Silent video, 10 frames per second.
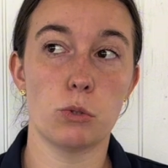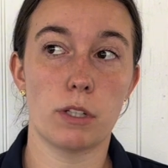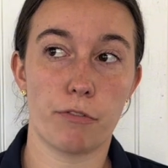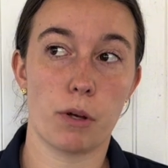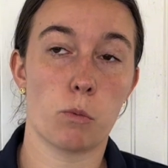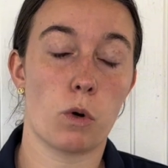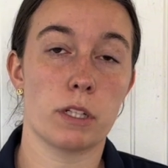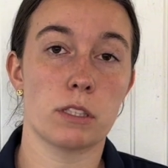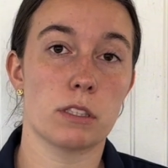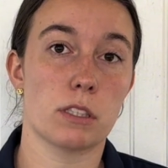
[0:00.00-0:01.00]
different
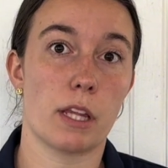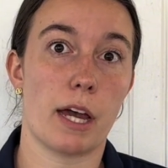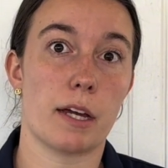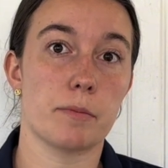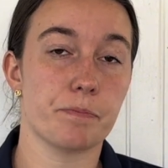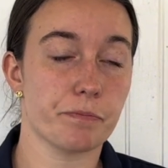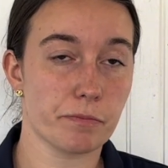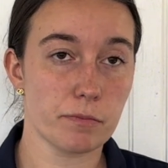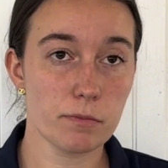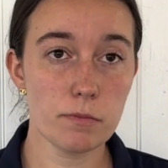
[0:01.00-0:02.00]
ones that
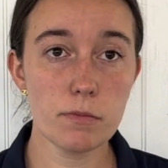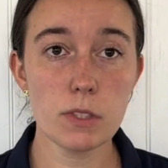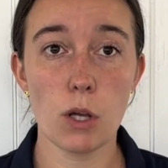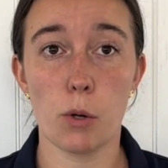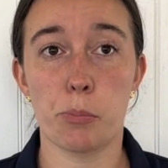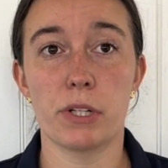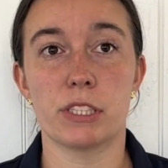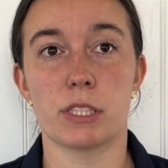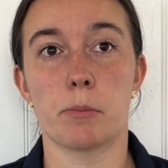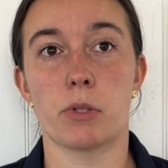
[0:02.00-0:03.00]
are pretty
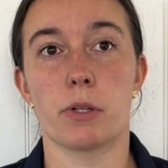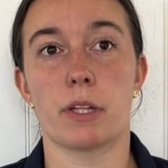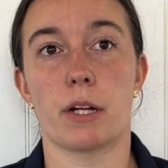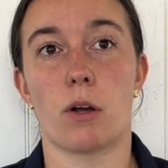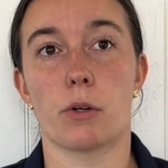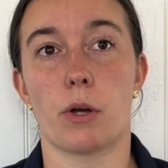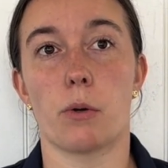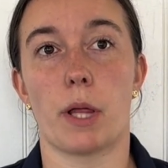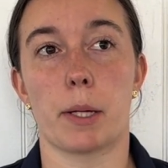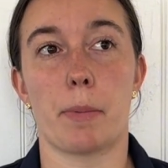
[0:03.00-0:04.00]
similar, then I'll
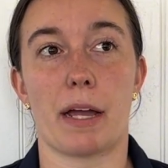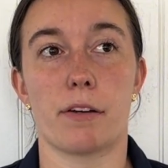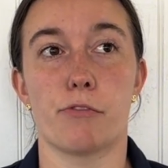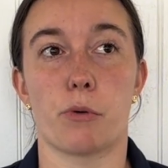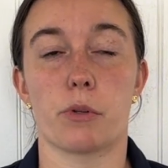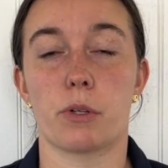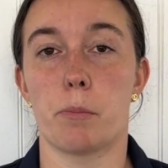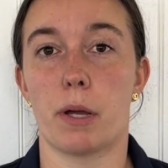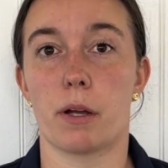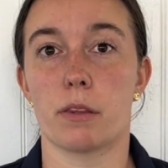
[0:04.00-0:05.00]
go like back and forth
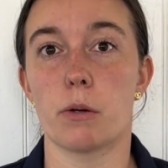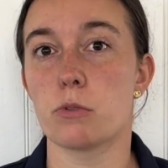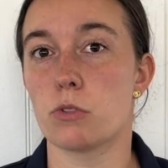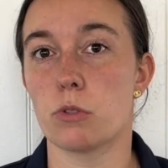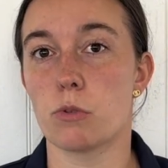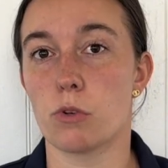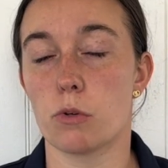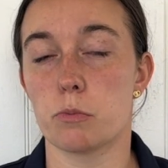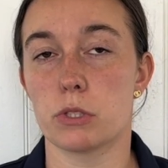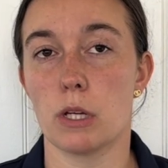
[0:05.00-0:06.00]
comparing those 2
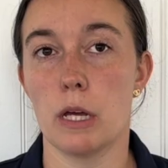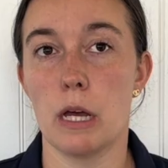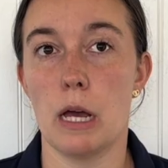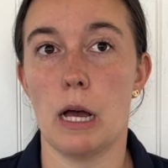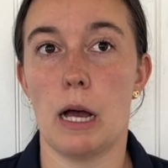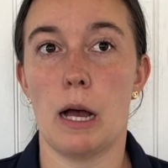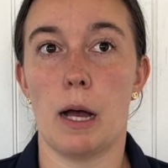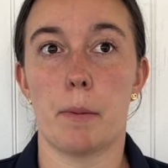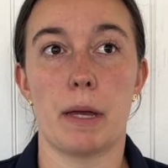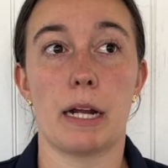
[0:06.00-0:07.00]
groups.
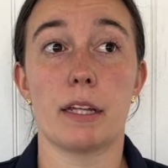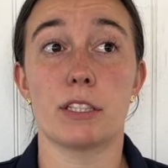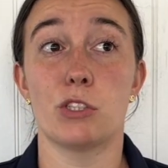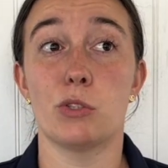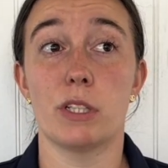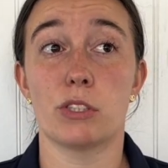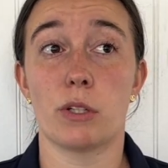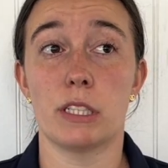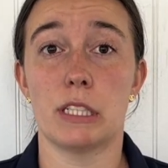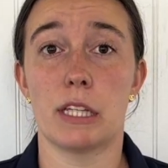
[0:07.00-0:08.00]
And I like to do this
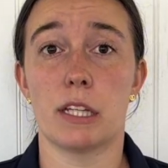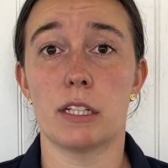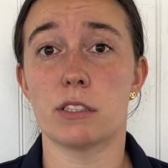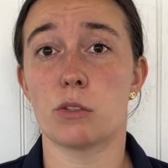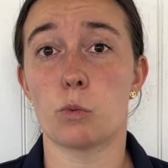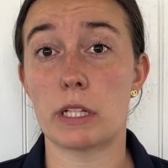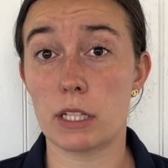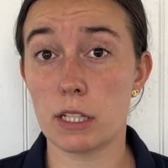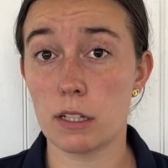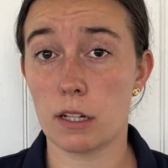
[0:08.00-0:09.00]
on a day that isn't
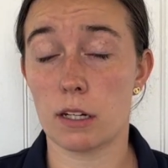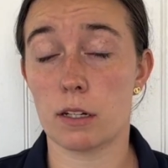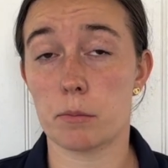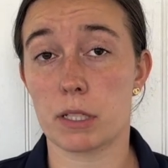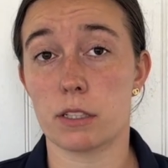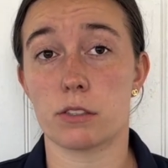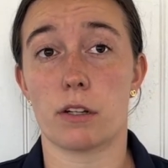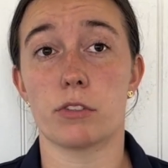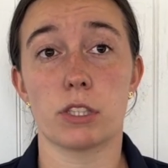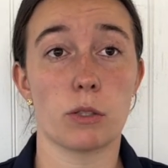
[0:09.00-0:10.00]
windy, because
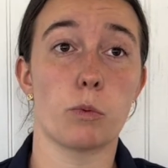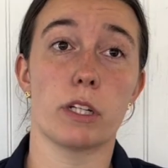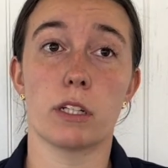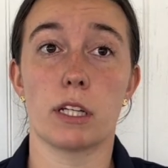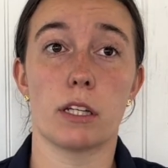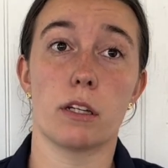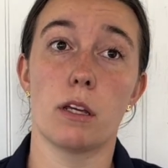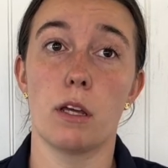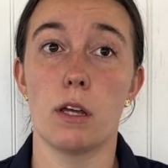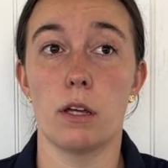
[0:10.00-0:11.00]
obviously wind can
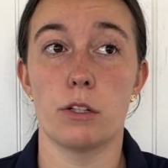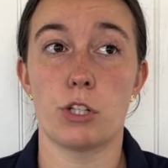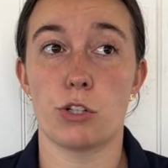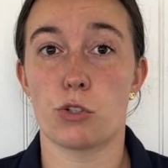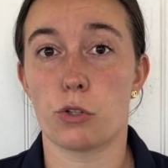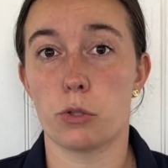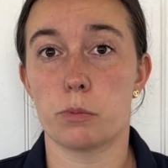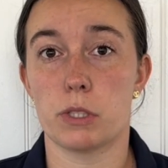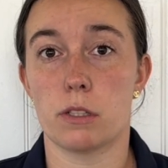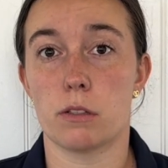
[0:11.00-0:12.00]
change your
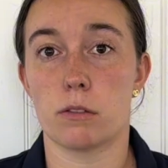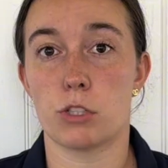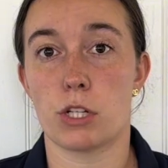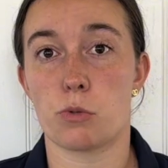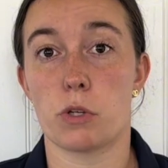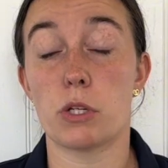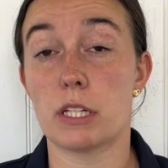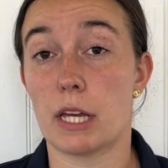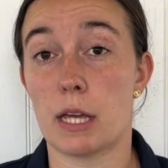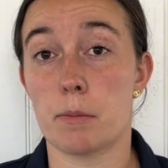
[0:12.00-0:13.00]
groups and change where you
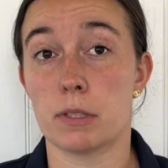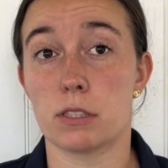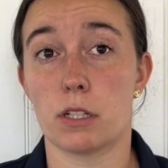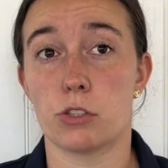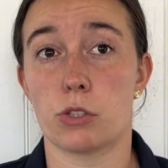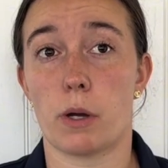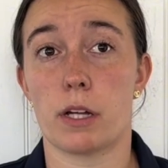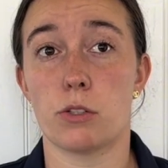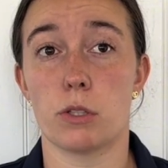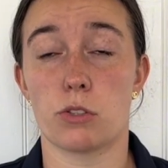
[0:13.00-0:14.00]
need to aim and such. So
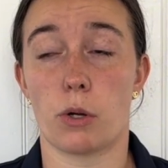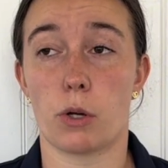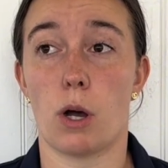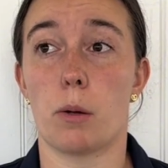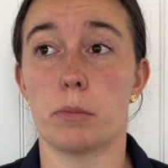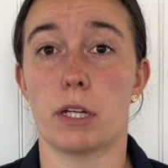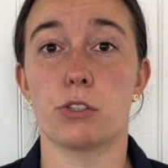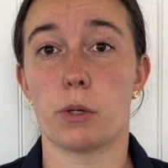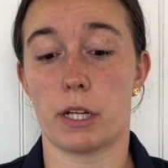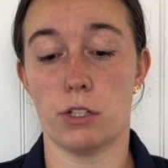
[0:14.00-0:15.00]
I do this on a calm day
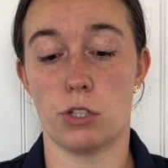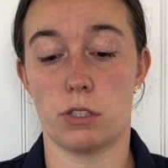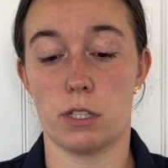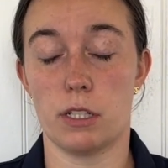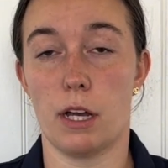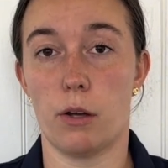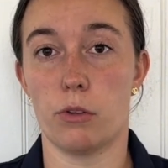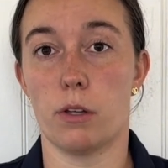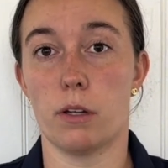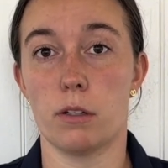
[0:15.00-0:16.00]
so I can just see how
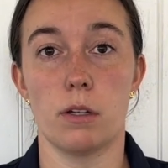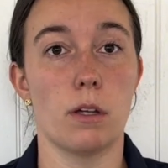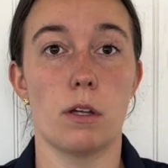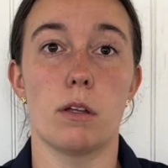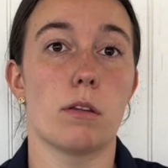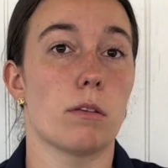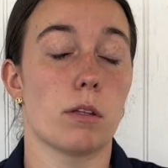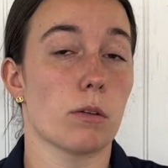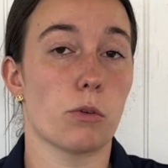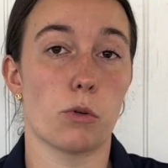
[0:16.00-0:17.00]

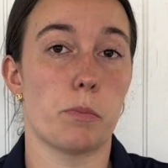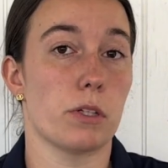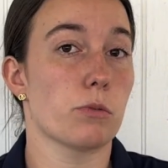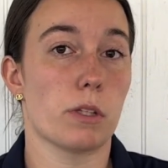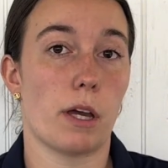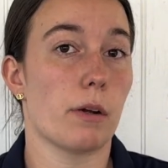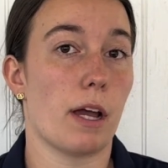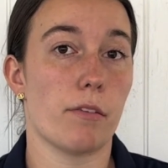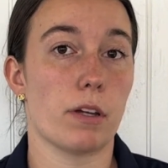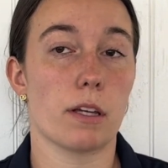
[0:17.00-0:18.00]
the group is without
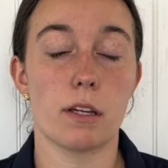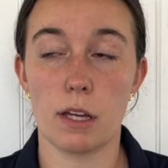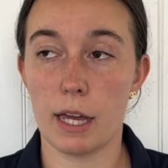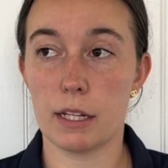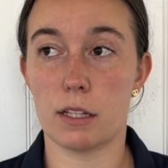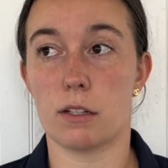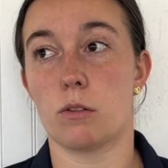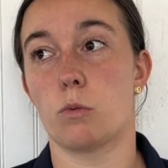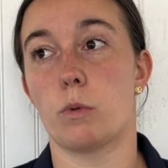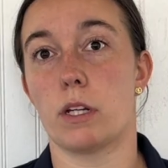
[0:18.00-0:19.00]
having any
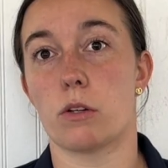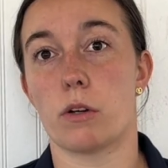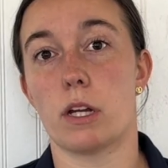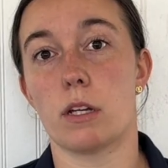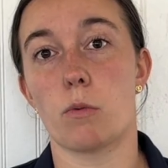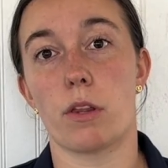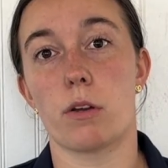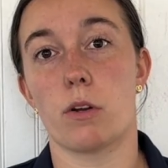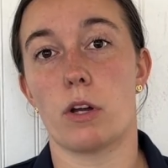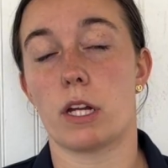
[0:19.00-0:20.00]
wind or any weather
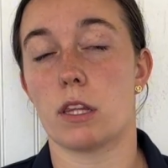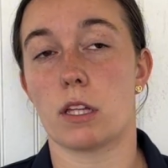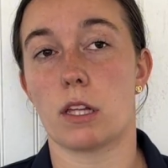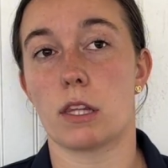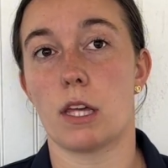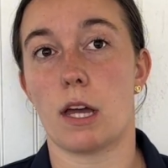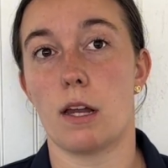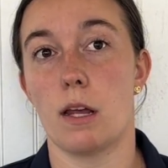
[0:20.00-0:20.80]
or anything like that.